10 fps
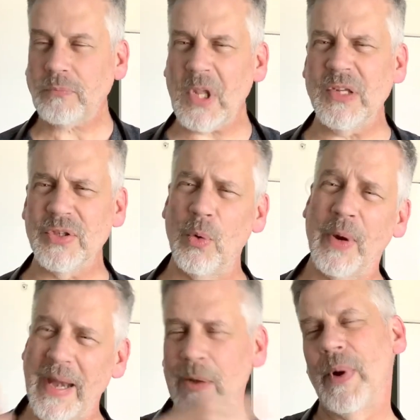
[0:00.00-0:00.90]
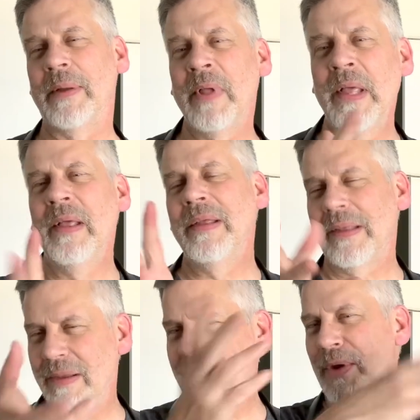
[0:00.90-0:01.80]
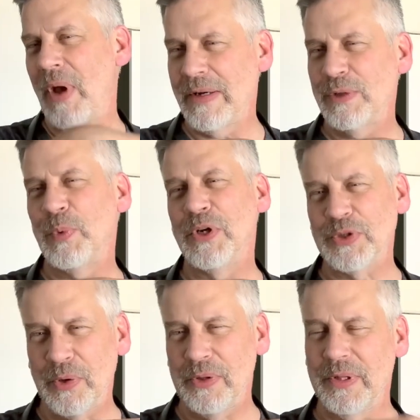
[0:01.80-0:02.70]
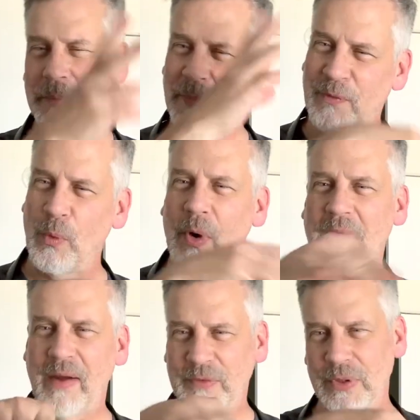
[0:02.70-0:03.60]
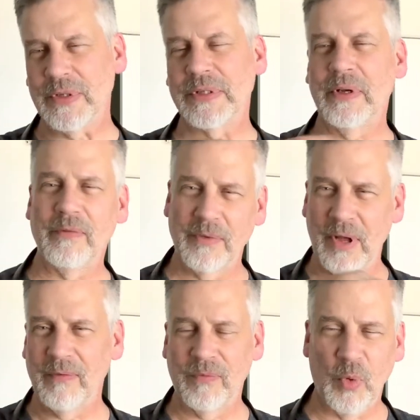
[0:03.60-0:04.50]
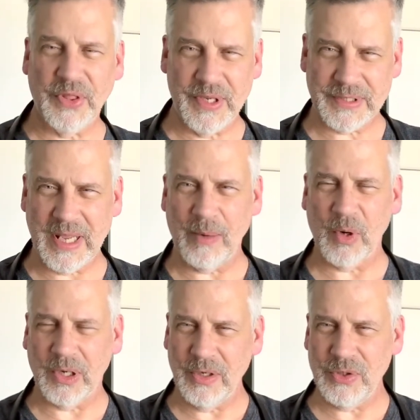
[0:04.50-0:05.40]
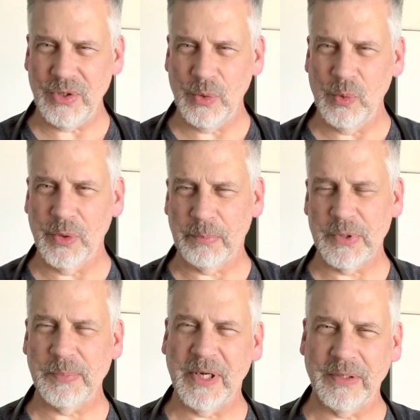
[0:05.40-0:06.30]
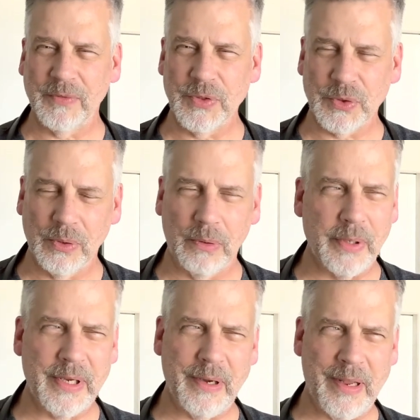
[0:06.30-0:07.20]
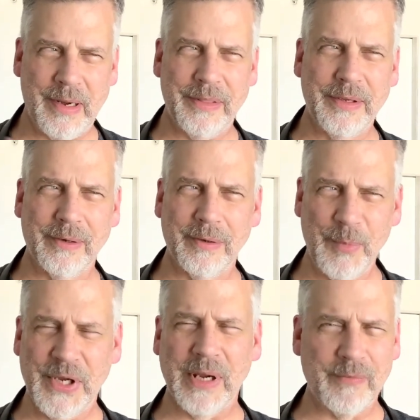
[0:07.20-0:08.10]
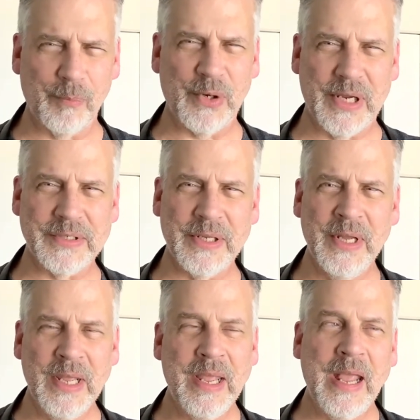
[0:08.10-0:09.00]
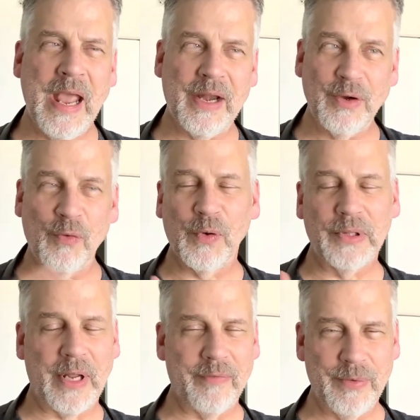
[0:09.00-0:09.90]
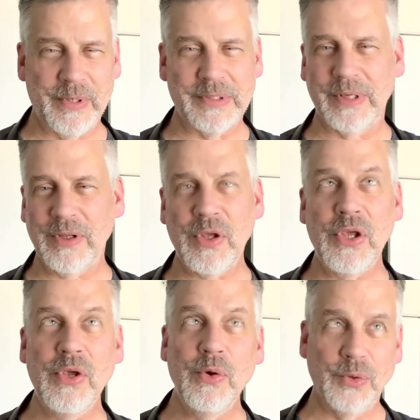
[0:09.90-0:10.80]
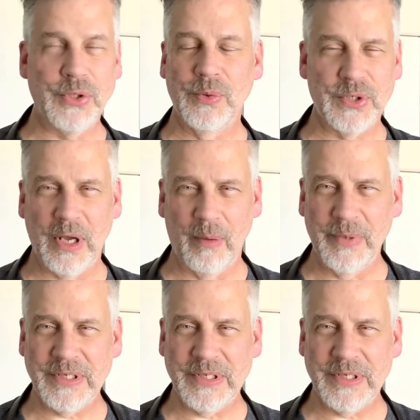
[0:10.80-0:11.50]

So anyway, I just want to show you the before and afters of what this camera can do with perspective control, and I think you're going to be kind of impressed. And I know for a lot of you, there's a huge help.